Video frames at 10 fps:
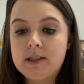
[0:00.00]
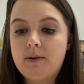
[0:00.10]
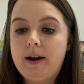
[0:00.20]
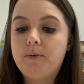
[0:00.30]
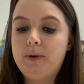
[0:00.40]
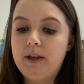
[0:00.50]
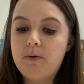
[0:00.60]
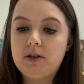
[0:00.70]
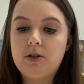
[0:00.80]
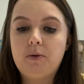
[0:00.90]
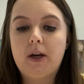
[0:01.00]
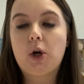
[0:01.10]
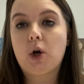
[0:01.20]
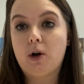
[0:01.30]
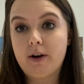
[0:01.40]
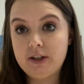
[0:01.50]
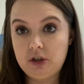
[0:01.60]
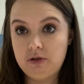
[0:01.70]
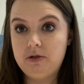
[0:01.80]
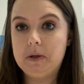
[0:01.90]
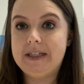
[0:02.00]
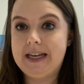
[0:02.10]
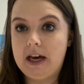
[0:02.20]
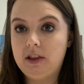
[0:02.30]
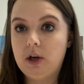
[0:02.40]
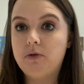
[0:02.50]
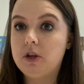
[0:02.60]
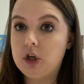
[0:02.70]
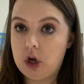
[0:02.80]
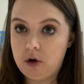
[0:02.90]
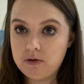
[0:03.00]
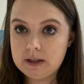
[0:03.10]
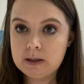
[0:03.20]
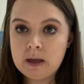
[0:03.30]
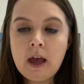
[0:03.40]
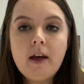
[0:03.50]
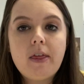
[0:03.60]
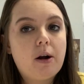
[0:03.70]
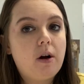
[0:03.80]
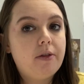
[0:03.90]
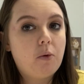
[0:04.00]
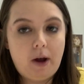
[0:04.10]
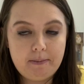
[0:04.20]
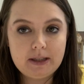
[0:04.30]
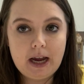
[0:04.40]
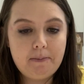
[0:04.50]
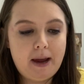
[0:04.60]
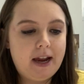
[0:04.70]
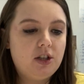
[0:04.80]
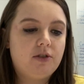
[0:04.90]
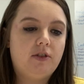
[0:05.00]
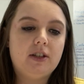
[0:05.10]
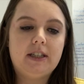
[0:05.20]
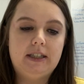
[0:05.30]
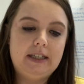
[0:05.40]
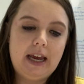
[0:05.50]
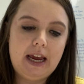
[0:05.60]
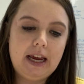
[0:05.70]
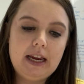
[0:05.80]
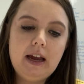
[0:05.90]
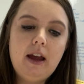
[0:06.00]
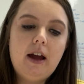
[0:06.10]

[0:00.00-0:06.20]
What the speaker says: So I really want to encourage you to download the notes that are on the website page for today.